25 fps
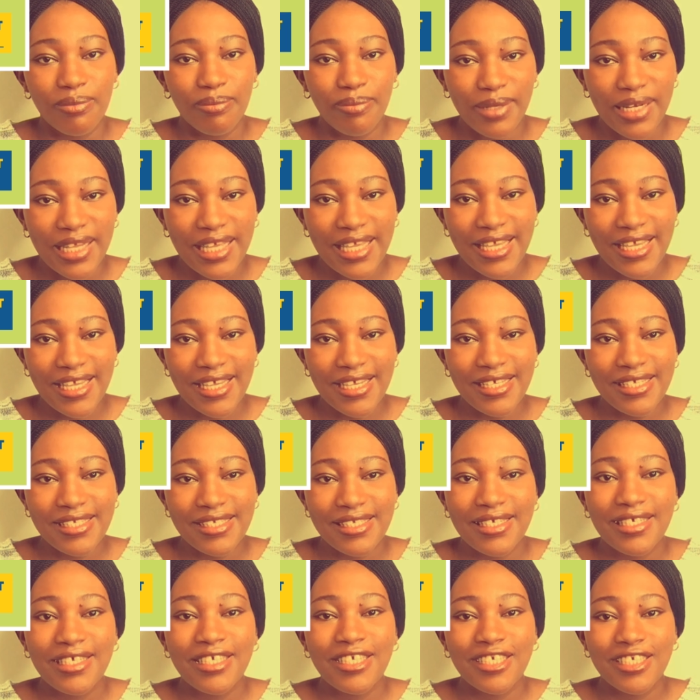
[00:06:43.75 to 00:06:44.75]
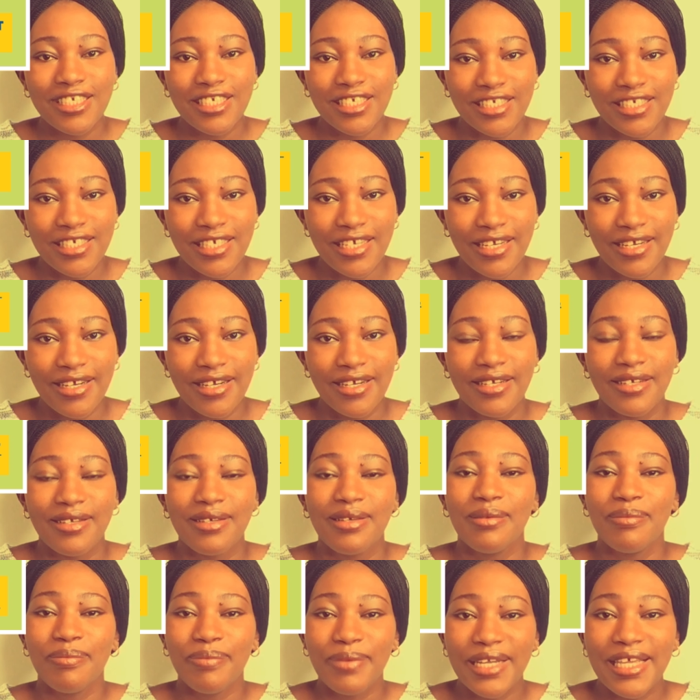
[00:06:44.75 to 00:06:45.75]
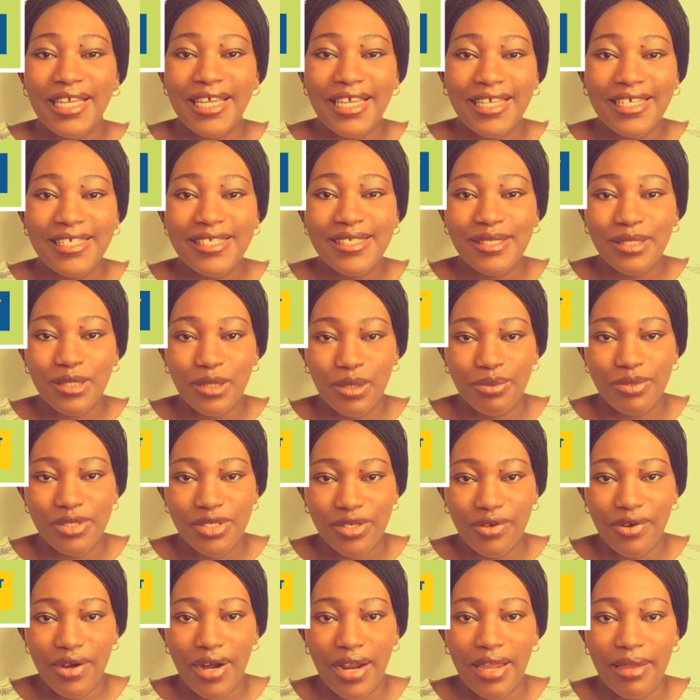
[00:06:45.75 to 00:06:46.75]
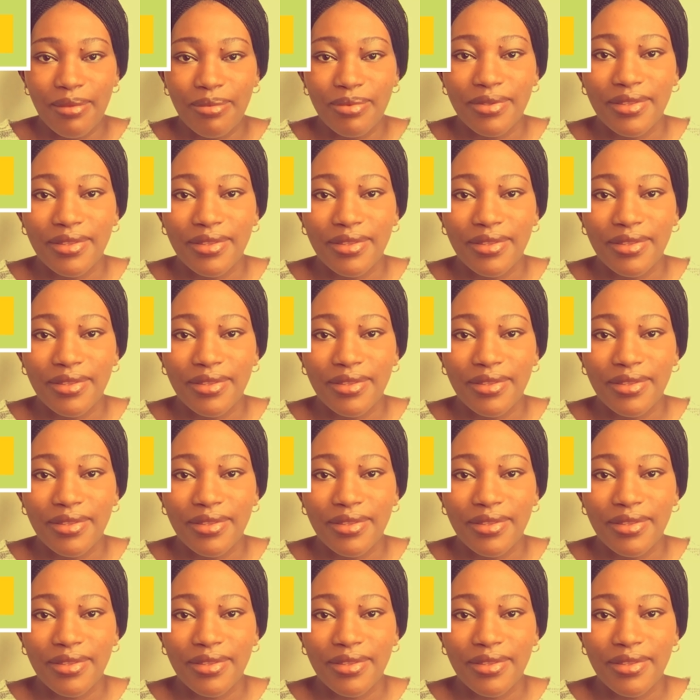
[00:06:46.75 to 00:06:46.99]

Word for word: Please share, please subscribe.